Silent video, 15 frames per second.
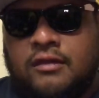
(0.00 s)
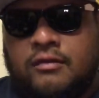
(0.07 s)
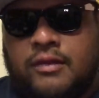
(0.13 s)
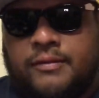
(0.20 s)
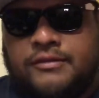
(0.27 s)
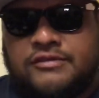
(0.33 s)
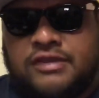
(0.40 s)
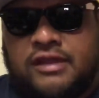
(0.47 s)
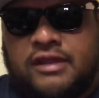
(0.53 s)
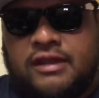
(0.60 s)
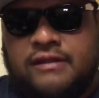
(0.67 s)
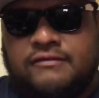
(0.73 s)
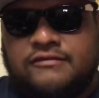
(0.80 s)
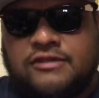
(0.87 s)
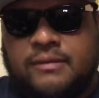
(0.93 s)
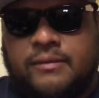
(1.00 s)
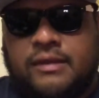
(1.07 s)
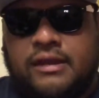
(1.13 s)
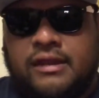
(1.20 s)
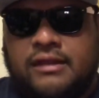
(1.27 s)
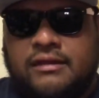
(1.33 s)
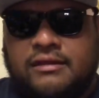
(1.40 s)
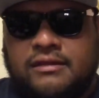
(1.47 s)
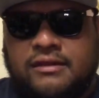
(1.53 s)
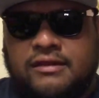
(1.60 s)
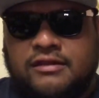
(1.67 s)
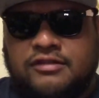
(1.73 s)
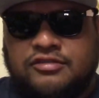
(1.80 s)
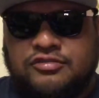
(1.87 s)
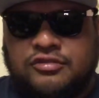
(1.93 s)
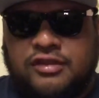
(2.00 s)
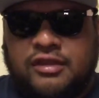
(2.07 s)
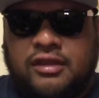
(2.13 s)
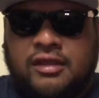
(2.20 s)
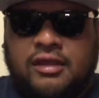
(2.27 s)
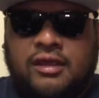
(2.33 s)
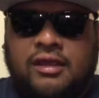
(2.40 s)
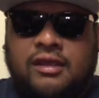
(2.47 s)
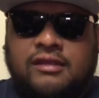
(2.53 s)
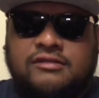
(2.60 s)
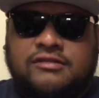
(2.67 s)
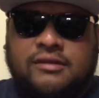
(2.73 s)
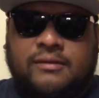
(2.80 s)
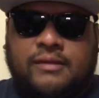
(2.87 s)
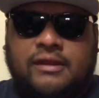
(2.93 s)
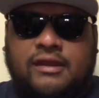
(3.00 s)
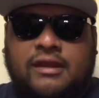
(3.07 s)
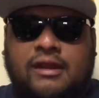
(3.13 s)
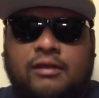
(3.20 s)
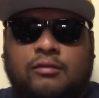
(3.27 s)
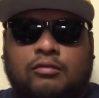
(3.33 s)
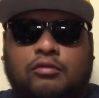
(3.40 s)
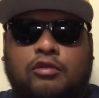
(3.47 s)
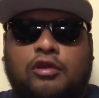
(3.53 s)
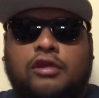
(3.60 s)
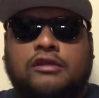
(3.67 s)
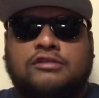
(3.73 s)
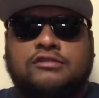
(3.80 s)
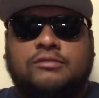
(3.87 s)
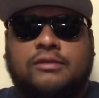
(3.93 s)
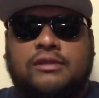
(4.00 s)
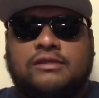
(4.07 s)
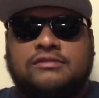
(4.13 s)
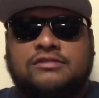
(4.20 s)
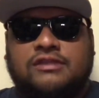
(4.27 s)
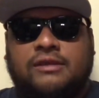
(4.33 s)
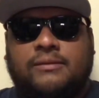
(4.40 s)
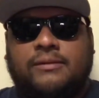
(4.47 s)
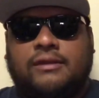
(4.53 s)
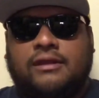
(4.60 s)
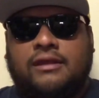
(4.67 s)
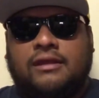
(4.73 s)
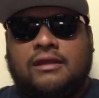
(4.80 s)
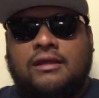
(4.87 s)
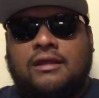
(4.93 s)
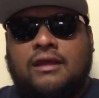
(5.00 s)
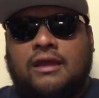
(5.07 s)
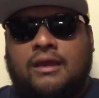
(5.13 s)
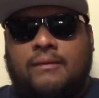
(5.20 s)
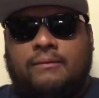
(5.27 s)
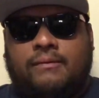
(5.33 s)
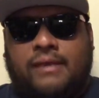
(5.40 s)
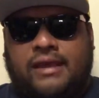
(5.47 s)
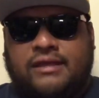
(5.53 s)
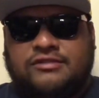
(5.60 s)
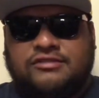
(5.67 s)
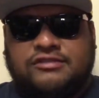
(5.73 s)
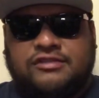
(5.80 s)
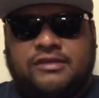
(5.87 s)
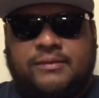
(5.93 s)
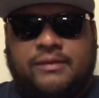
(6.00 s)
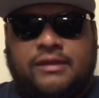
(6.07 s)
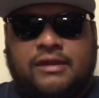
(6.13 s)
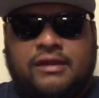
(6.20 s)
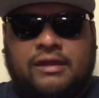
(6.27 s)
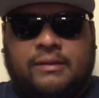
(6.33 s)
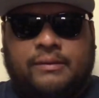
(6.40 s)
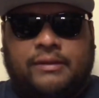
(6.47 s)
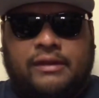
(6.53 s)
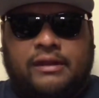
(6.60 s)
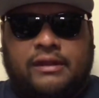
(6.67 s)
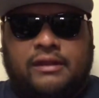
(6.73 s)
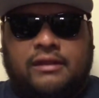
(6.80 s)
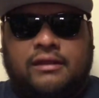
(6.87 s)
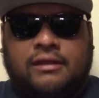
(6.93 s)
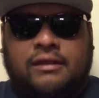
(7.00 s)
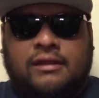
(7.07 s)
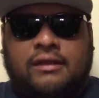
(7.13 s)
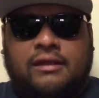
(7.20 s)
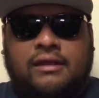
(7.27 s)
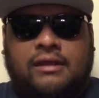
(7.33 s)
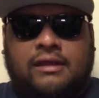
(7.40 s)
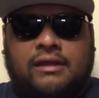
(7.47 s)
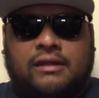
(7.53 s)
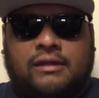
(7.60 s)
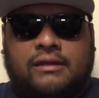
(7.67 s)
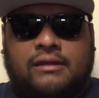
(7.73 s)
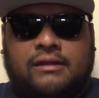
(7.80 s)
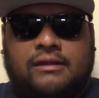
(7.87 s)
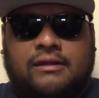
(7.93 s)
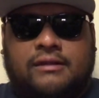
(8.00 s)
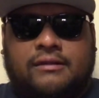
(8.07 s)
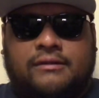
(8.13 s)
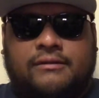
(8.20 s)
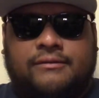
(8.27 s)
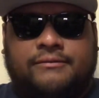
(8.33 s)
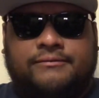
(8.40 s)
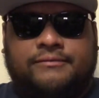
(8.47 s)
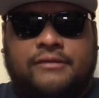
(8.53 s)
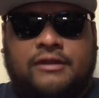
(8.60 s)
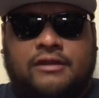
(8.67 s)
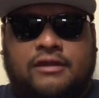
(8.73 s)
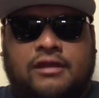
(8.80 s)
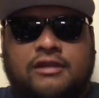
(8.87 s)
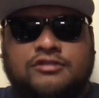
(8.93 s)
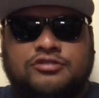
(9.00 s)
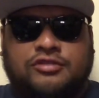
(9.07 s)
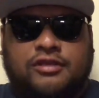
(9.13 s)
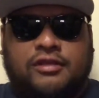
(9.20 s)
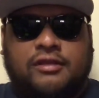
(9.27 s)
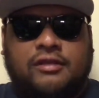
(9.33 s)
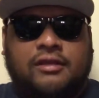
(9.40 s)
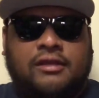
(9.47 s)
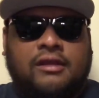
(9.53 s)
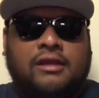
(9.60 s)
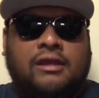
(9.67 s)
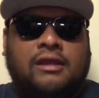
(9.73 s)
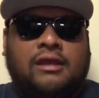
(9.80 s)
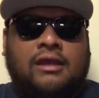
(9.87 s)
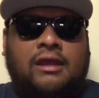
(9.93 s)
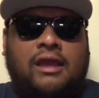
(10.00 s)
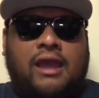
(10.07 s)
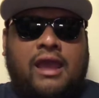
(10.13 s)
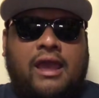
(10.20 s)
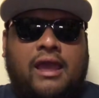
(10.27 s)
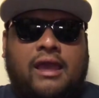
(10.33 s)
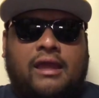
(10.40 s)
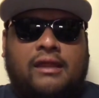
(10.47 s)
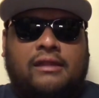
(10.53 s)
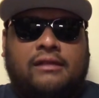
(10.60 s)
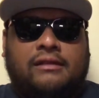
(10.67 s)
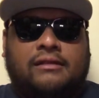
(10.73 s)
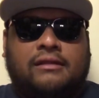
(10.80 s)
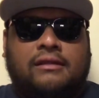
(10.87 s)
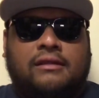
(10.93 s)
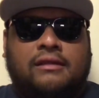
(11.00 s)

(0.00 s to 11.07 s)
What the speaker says: representative, somebody in the industry, somebody that works with a CBD, a major CBD company in the country. And